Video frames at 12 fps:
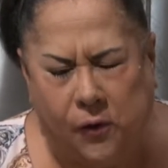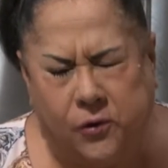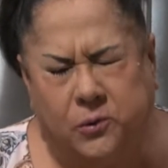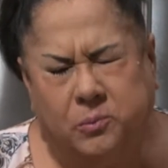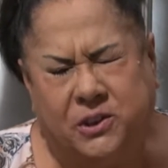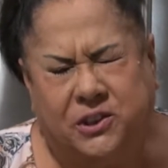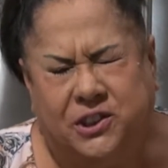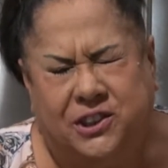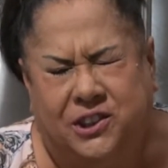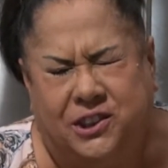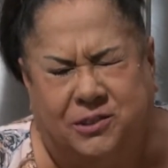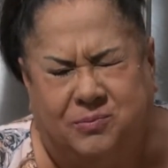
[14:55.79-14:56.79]
Oh my
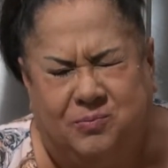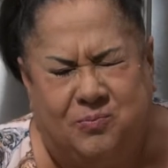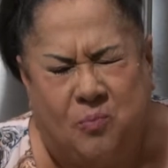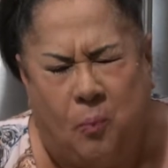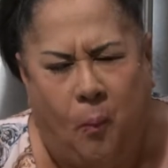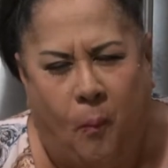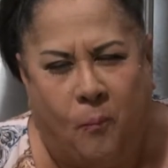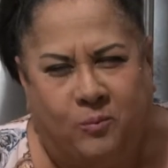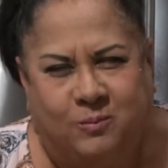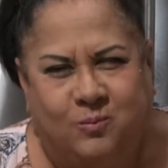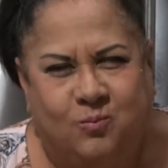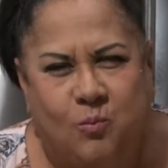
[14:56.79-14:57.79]
God.
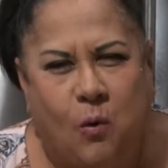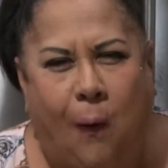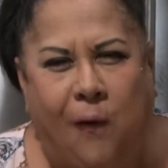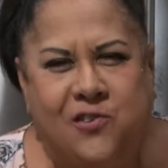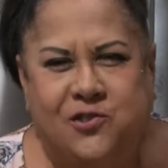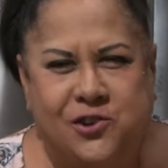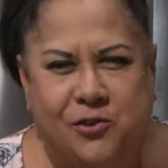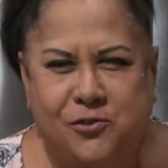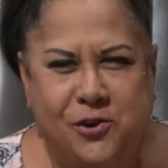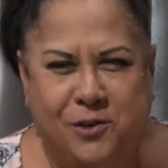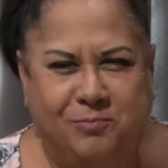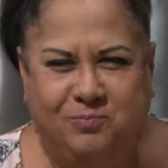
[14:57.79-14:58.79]
It's
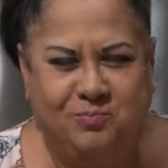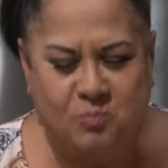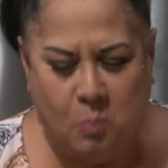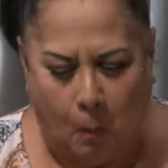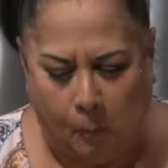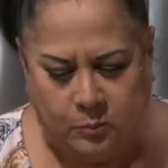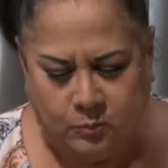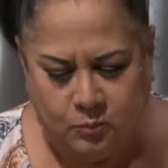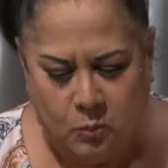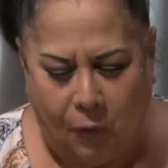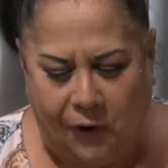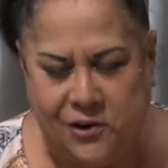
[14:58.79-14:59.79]
so good.
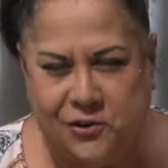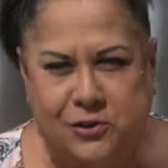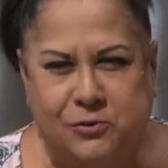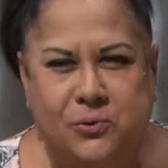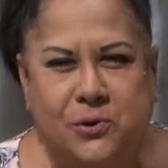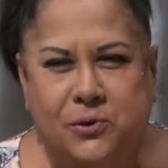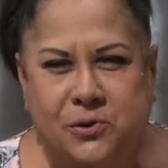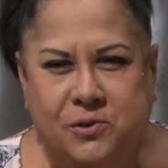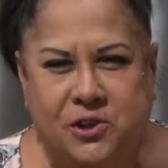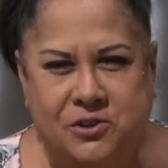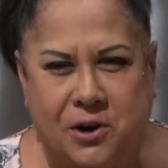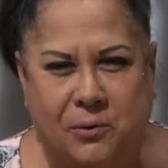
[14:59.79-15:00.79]
I know it's
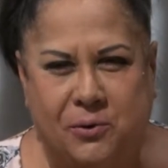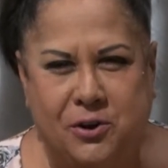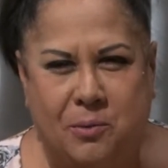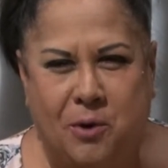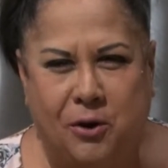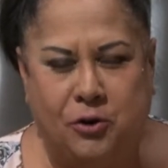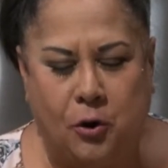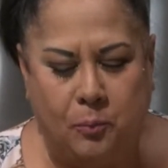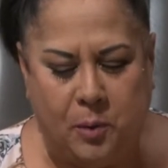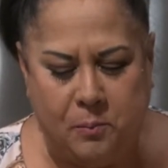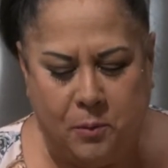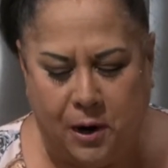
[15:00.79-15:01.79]
rude to talk with your mouth
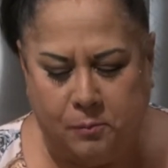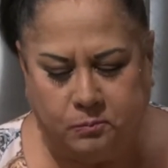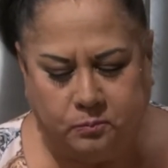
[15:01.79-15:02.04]
open,